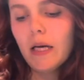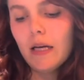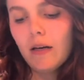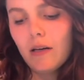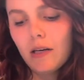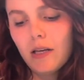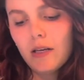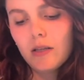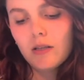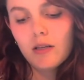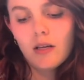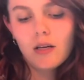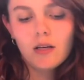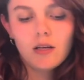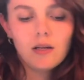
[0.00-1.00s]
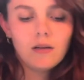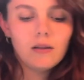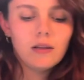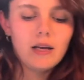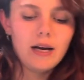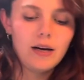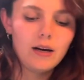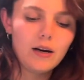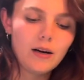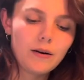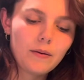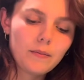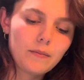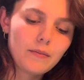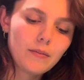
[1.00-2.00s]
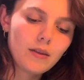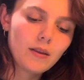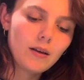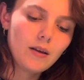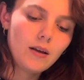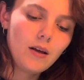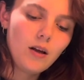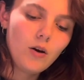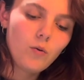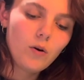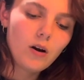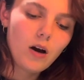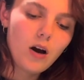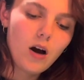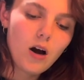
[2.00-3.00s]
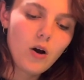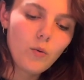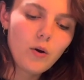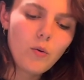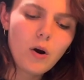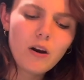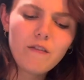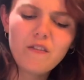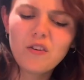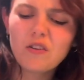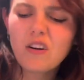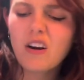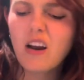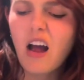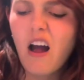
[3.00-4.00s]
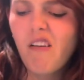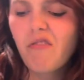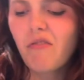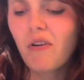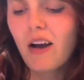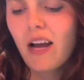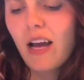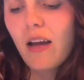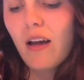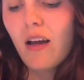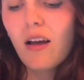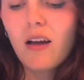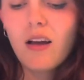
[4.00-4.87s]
on each liner. We wanna fill it around halfway